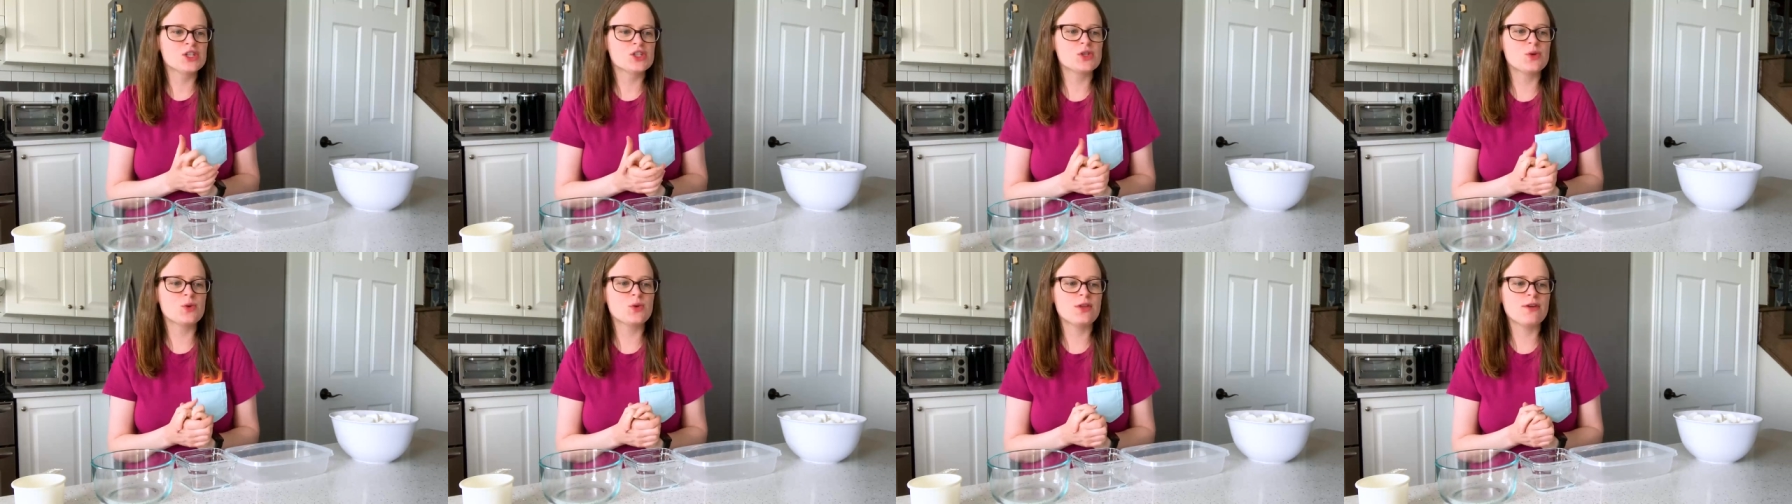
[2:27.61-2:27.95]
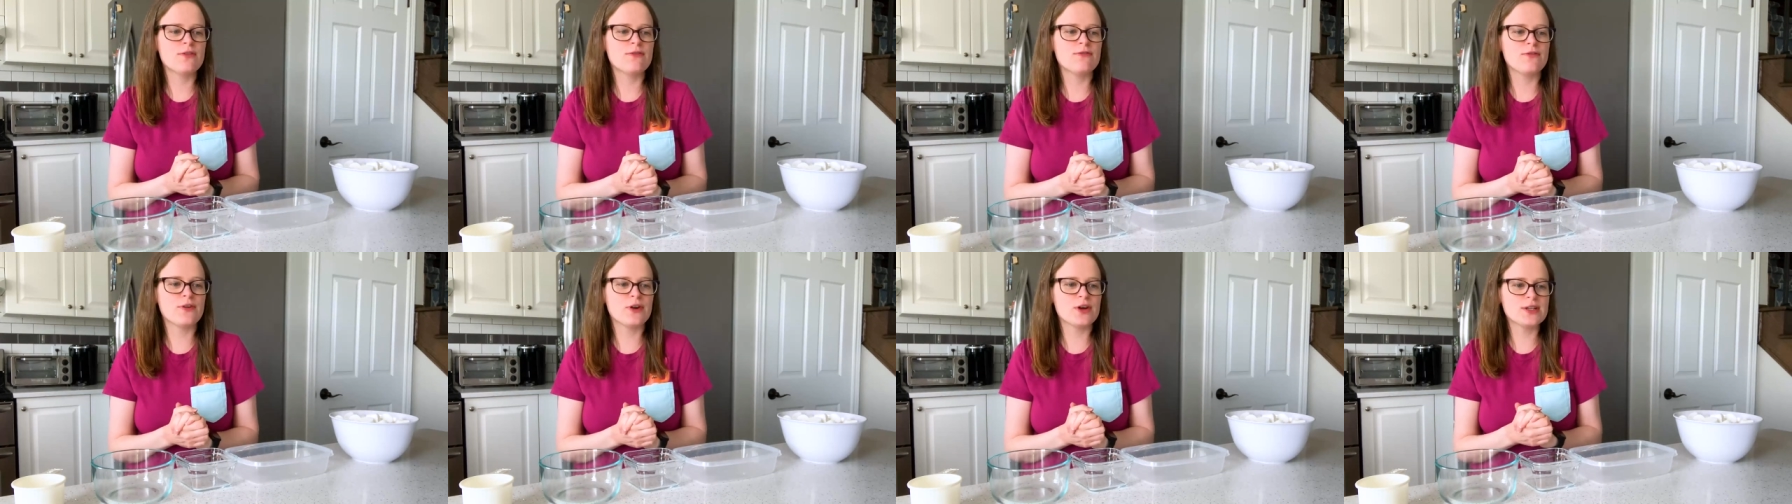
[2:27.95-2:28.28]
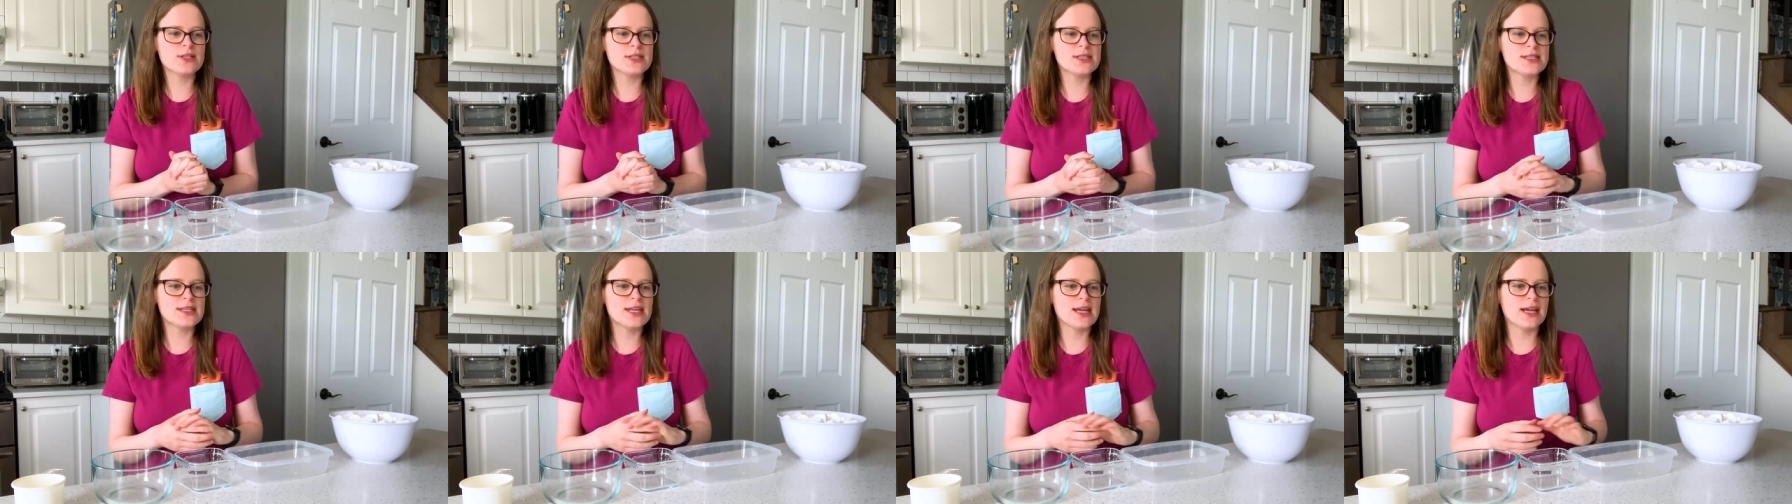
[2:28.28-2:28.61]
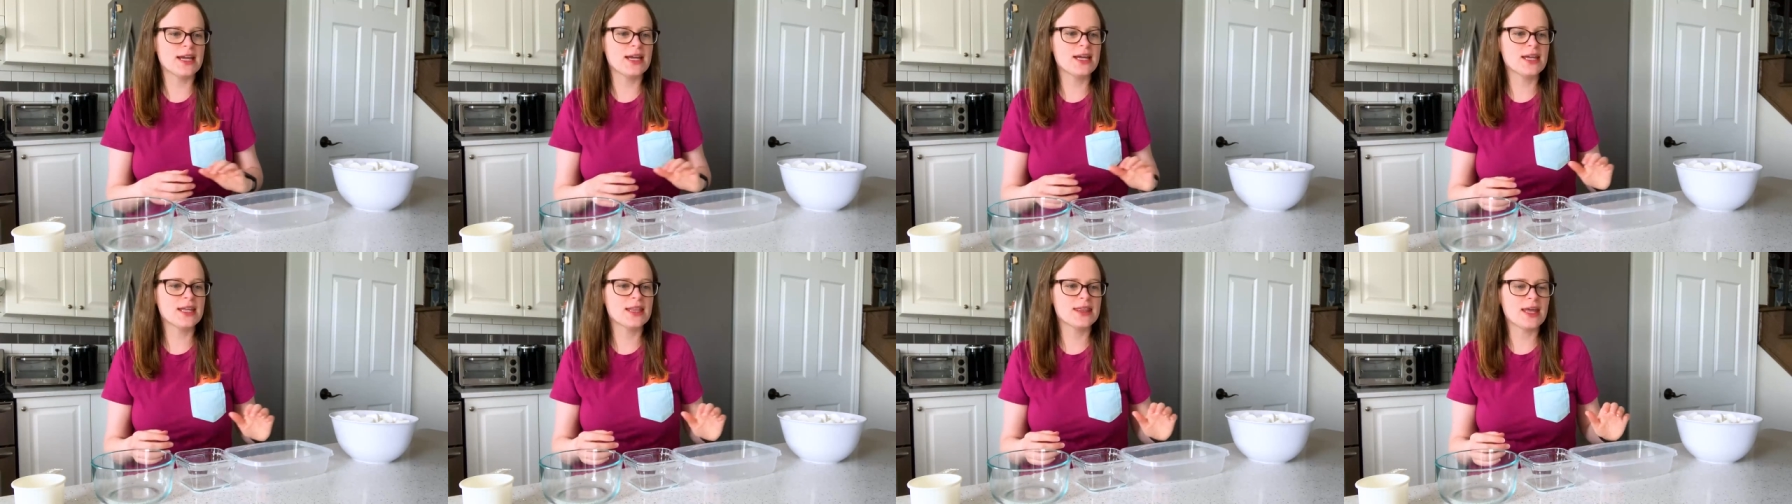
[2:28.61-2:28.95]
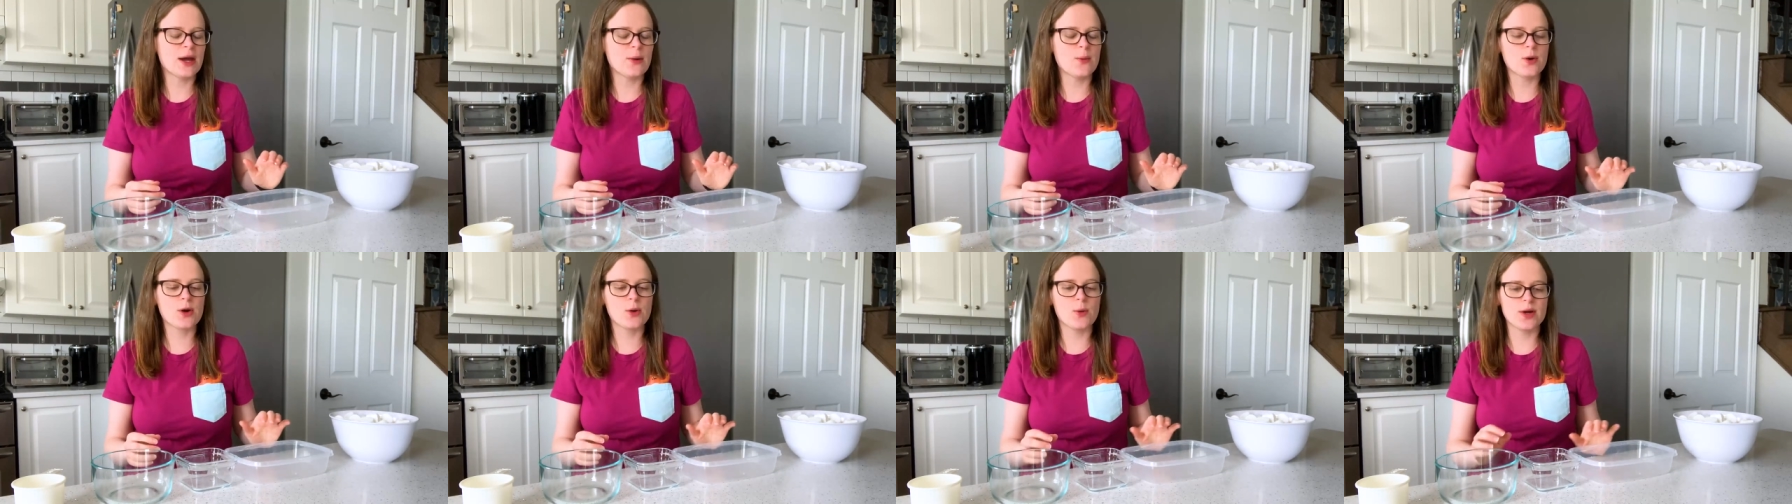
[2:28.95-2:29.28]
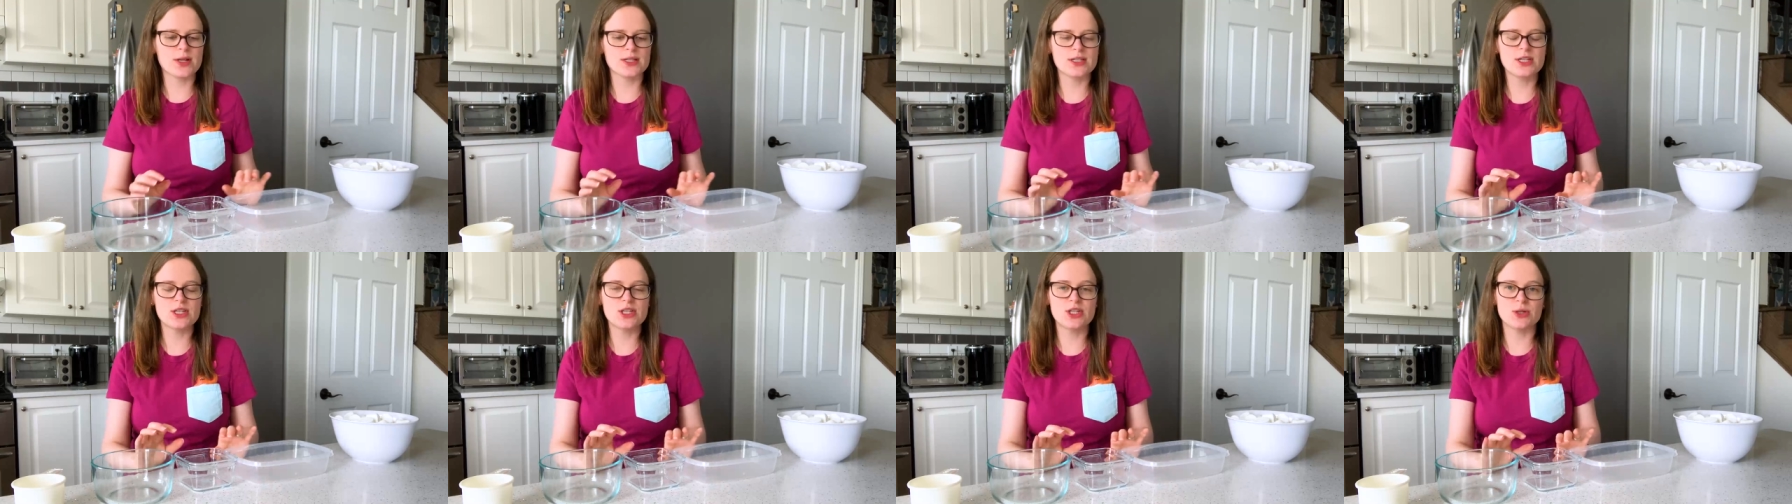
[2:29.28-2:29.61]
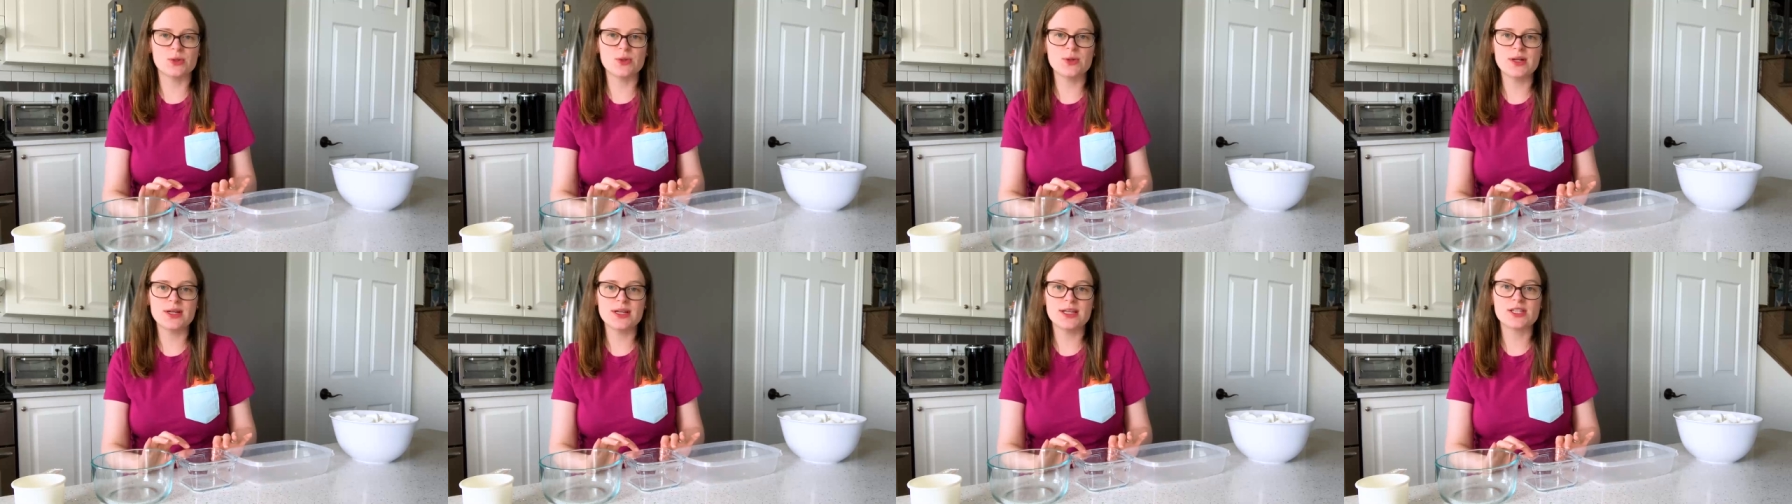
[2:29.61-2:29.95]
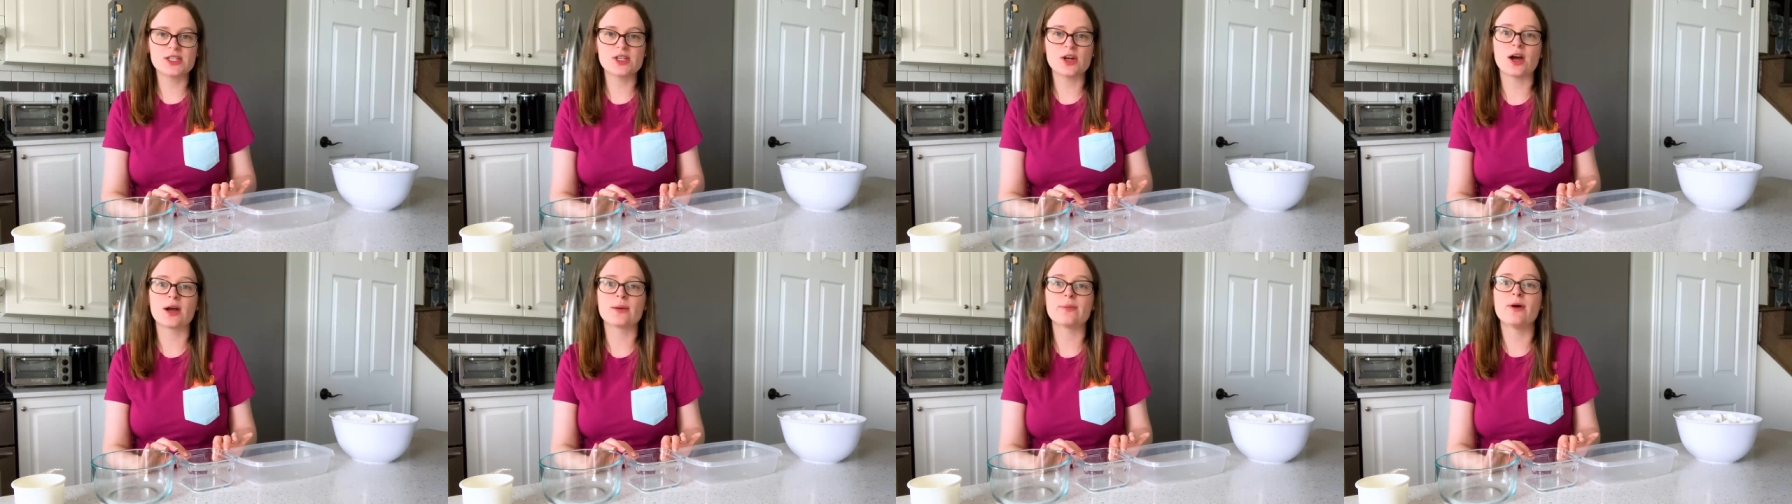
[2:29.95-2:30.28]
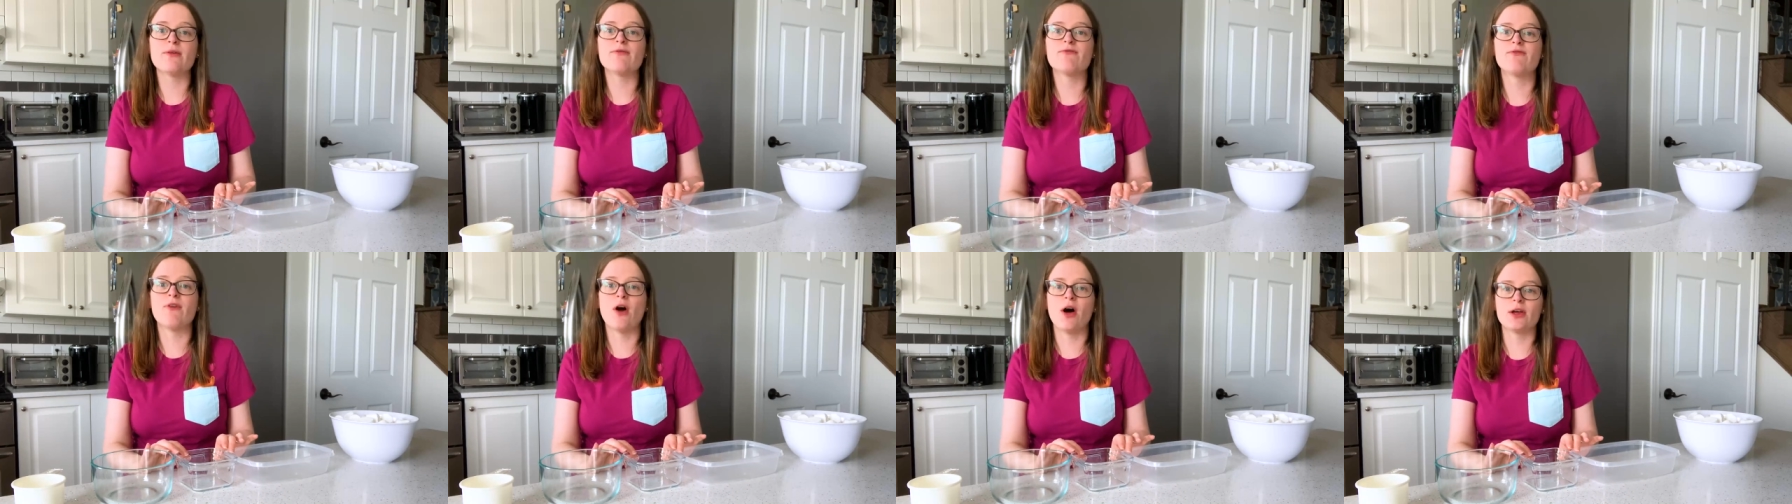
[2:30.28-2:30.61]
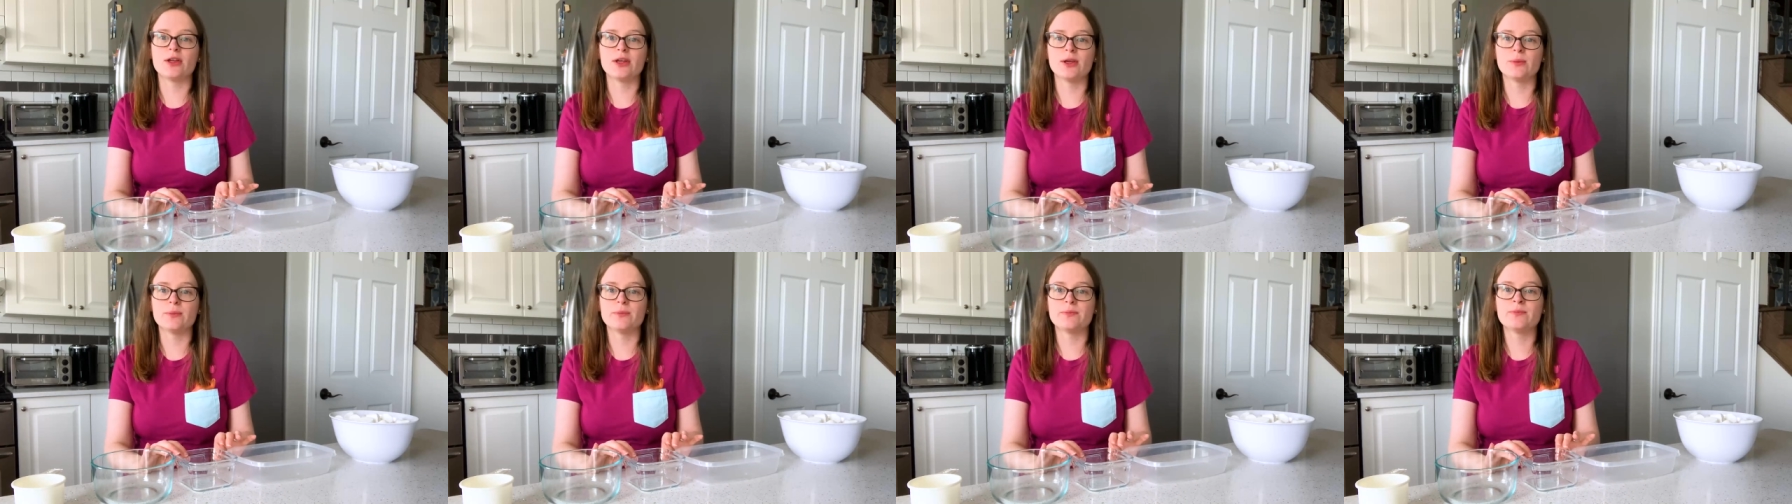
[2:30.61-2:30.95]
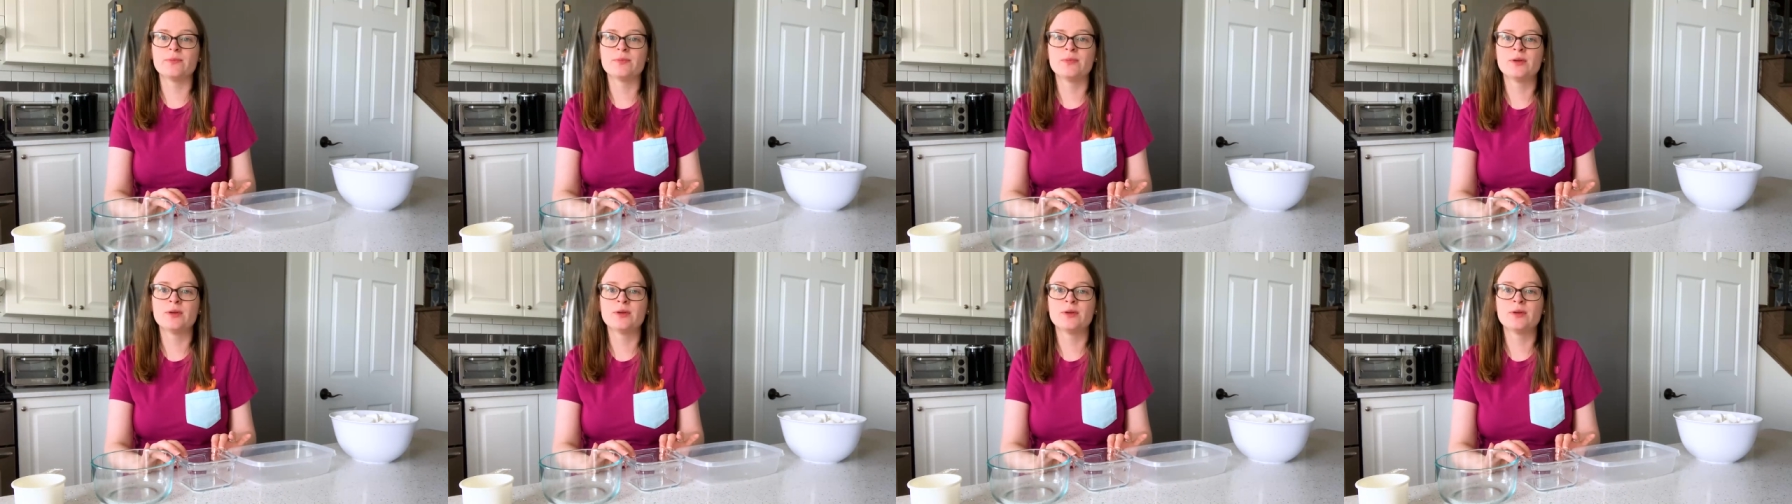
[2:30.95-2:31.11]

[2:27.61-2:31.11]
So the first thing that we're going to do is talk about volume.